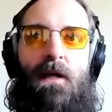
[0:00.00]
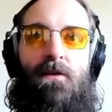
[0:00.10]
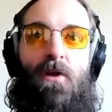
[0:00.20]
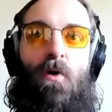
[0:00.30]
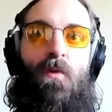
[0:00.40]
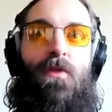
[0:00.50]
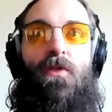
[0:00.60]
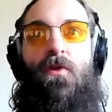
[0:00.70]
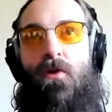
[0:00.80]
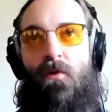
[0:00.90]
lower
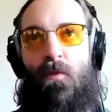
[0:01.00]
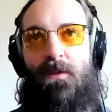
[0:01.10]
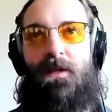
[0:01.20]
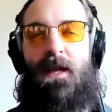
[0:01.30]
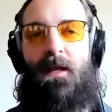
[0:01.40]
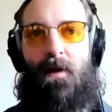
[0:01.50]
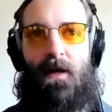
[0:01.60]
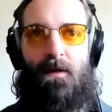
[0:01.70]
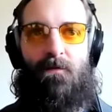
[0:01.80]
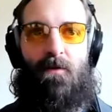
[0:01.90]
third with a name on
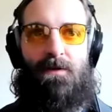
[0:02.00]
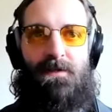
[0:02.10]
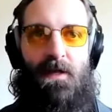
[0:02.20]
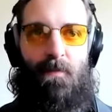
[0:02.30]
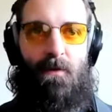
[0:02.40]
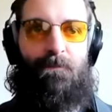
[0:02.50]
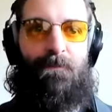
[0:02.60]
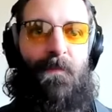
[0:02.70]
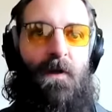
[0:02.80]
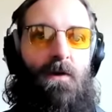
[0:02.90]
it, for example,
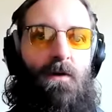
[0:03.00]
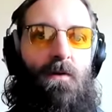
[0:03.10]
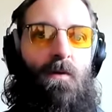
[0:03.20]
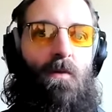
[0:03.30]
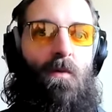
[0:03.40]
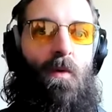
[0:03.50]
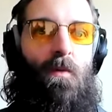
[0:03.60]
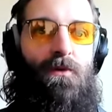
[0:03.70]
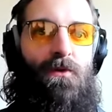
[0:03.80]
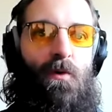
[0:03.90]
what
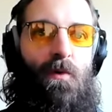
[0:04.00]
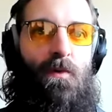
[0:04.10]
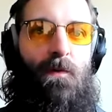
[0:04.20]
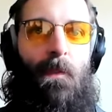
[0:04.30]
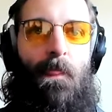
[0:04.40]
we'll do,